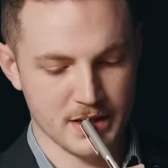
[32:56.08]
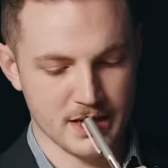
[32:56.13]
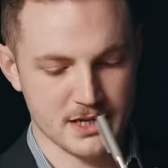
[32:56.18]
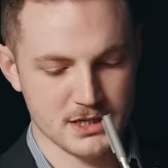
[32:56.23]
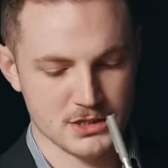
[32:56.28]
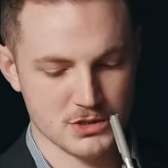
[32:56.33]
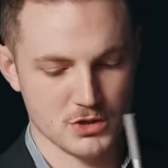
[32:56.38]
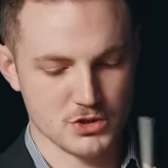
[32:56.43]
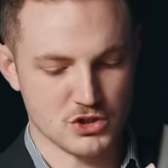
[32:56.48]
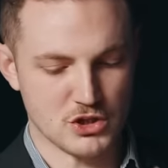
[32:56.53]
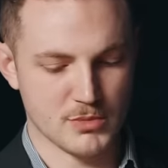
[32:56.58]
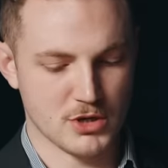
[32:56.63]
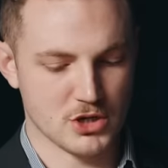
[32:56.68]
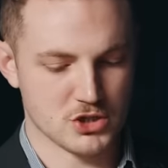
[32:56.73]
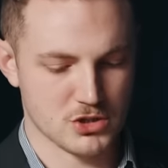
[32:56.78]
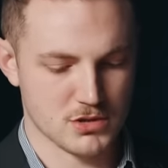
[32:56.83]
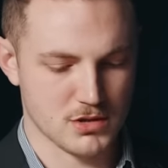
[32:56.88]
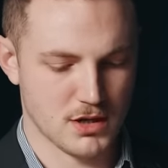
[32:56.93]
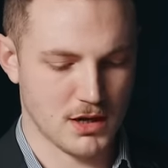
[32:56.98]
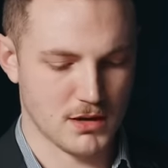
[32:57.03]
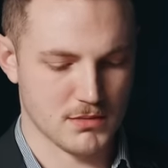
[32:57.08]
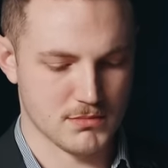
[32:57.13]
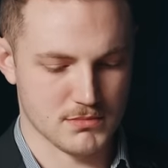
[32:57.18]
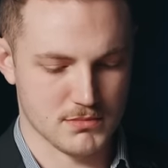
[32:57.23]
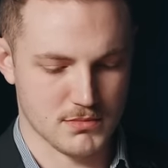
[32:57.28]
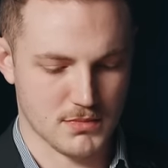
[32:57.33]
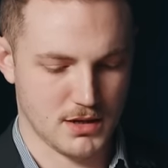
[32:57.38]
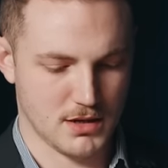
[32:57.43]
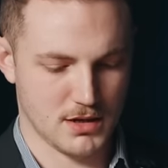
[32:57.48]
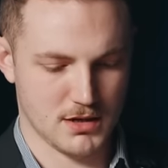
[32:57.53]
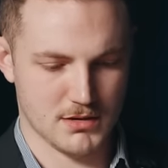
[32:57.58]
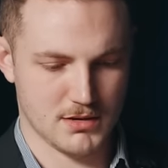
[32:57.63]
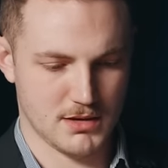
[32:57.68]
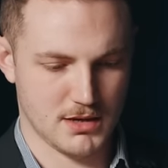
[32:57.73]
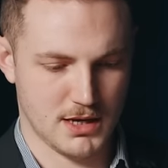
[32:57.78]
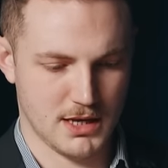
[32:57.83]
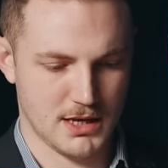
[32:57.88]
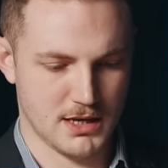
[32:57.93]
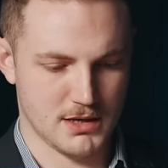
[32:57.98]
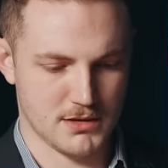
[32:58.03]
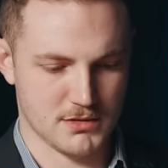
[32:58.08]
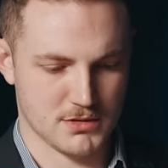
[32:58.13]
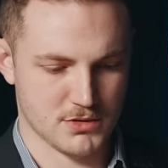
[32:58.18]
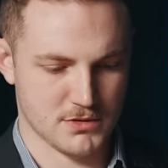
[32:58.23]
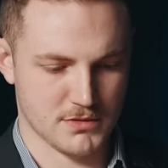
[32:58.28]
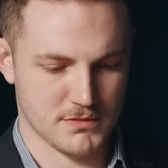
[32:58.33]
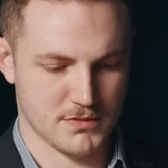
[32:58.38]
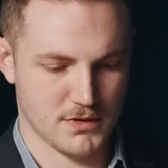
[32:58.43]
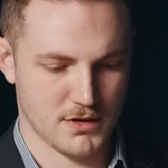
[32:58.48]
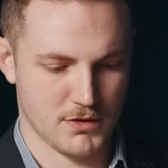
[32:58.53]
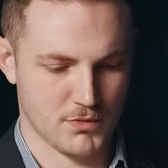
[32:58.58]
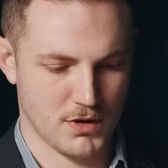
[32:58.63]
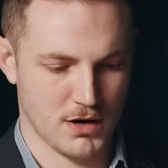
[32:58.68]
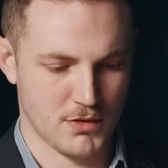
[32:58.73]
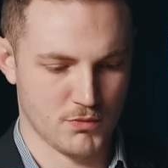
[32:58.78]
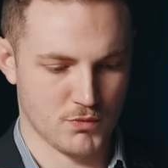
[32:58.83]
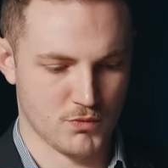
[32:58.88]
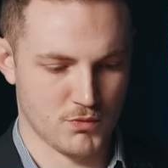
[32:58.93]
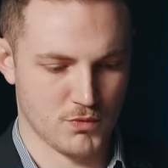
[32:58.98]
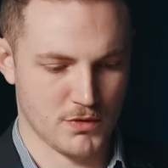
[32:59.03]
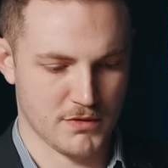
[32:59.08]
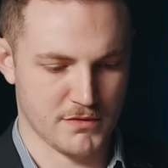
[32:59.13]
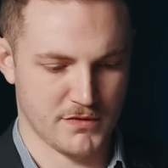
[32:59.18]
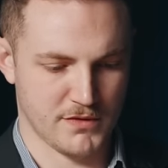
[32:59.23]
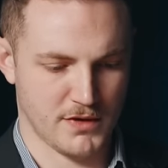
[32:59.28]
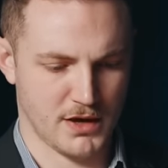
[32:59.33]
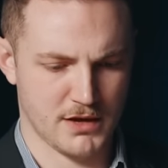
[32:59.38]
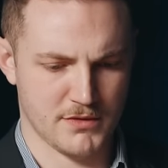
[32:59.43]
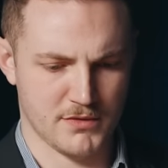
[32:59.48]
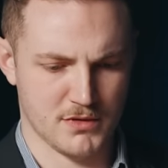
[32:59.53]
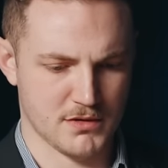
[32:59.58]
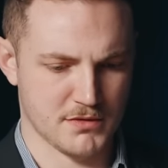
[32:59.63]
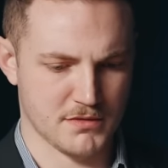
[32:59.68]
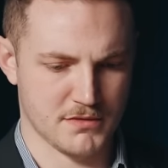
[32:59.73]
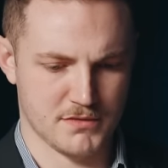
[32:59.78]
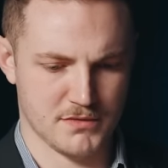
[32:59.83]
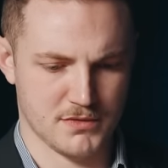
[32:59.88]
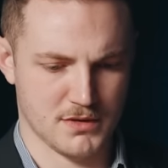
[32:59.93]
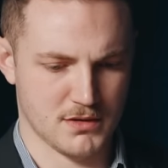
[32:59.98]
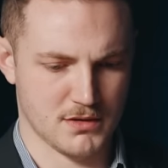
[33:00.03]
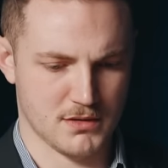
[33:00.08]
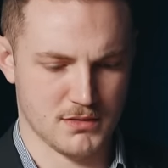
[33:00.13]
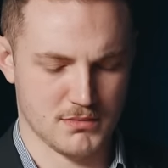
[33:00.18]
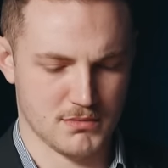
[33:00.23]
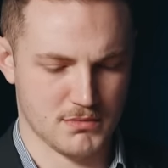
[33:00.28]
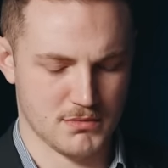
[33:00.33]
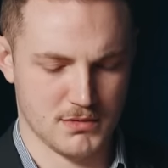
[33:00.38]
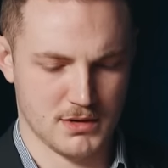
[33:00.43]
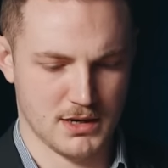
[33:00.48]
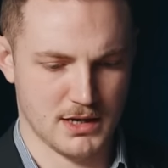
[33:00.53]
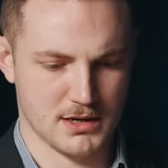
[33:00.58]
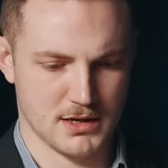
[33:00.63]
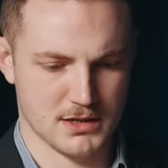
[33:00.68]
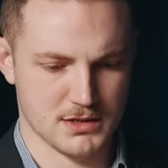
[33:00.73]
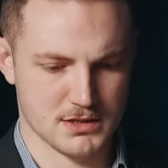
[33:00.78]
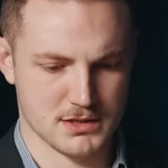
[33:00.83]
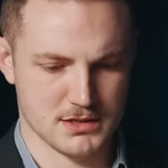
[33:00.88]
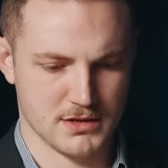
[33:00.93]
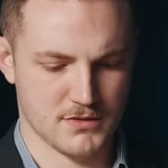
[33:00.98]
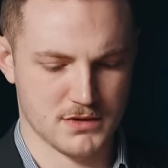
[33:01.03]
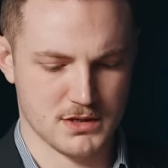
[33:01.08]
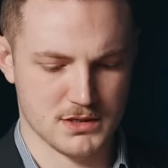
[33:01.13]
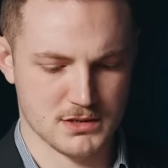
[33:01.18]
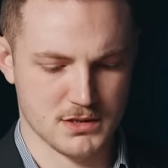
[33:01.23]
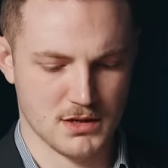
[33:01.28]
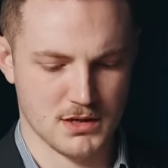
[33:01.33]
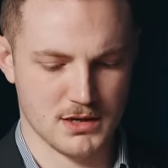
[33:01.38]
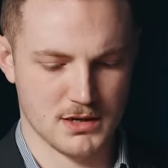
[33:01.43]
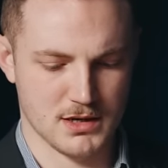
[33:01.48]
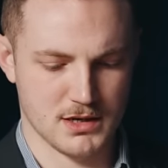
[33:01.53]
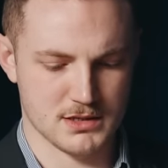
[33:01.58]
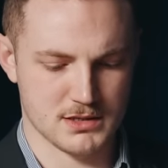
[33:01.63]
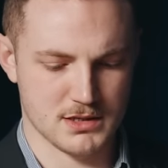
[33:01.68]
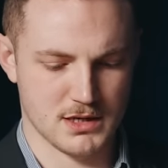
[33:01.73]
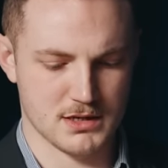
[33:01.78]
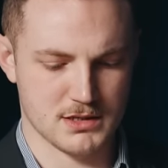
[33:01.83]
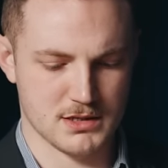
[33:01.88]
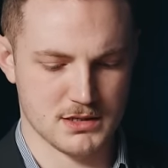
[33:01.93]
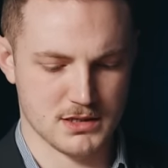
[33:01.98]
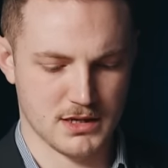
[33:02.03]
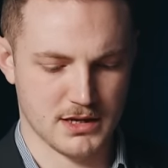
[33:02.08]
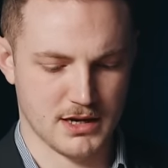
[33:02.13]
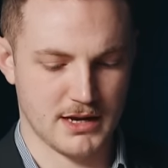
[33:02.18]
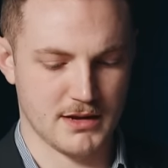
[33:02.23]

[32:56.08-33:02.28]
need is not so much a revival of the late 1970s and early 1980s,